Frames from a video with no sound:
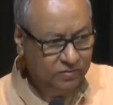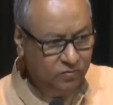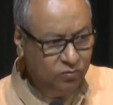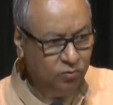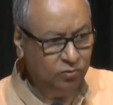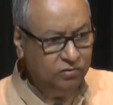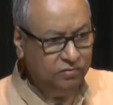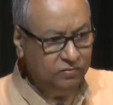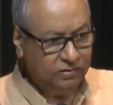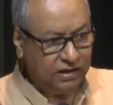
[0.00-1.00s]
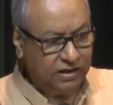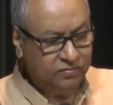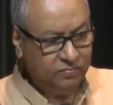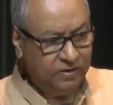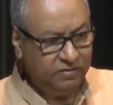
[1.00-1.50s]
don't
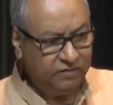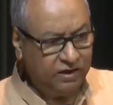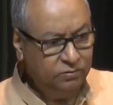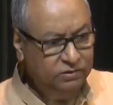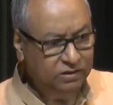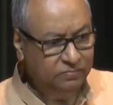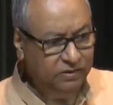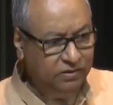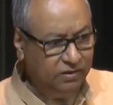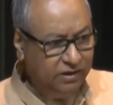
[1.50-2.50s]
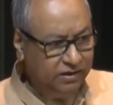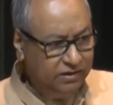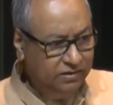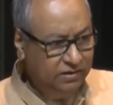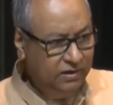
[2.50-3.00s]
cast my value judgment on
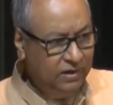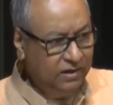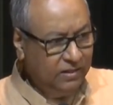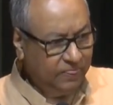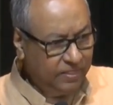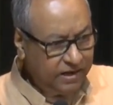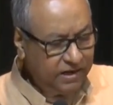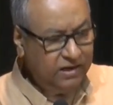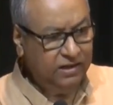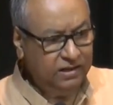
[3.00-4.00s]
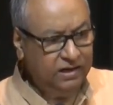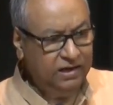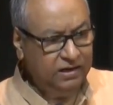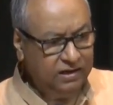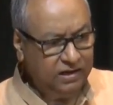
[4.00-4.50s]
it.
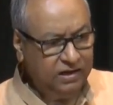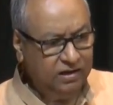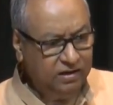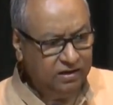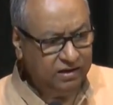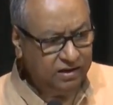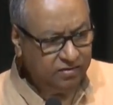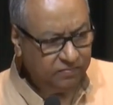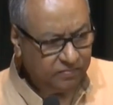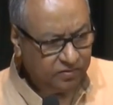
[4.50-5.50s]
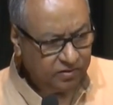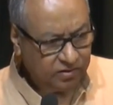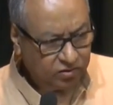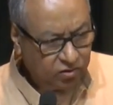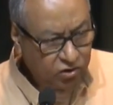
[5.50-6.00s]
The
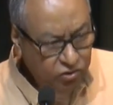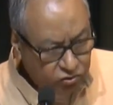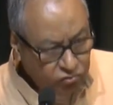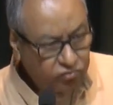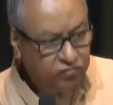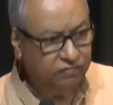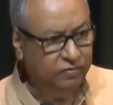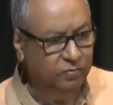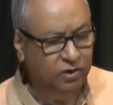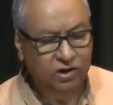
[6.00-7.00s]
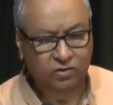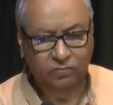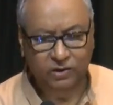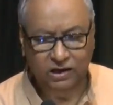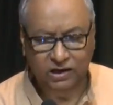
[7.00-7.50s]
contours of the
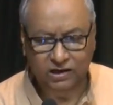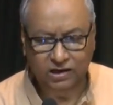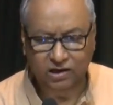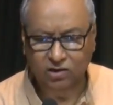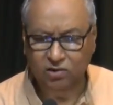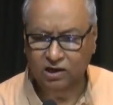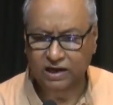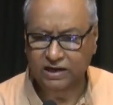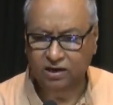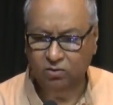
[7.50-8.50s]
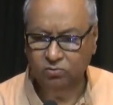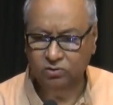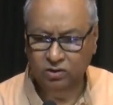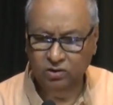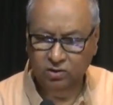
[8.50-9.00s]
modern world are all laid
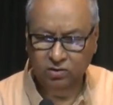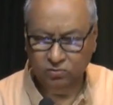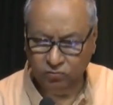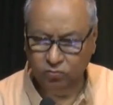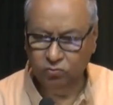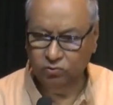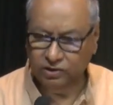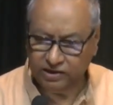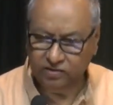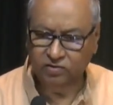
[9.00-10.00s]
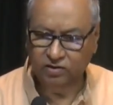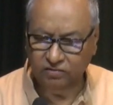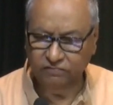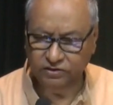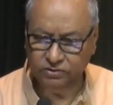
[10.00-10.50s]
out through these
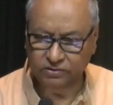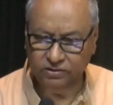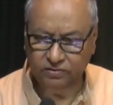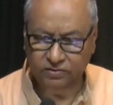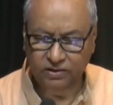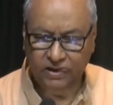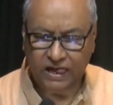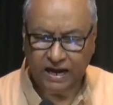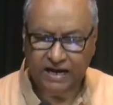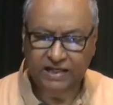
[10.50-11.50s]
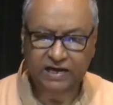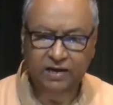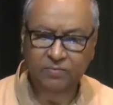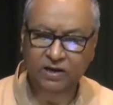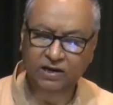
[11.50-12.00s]
audiovisuals, and
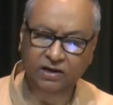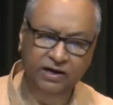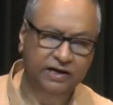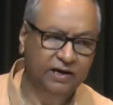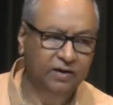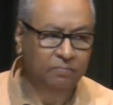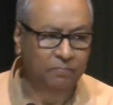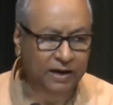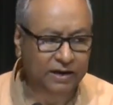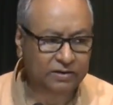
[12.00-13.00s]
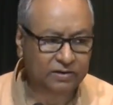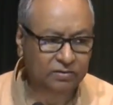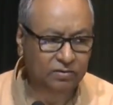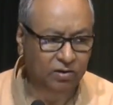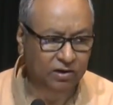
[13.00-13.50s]
they make a greater impact
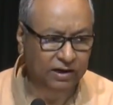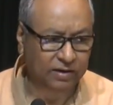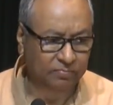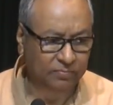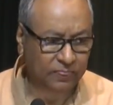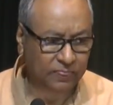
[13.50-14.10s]
on him.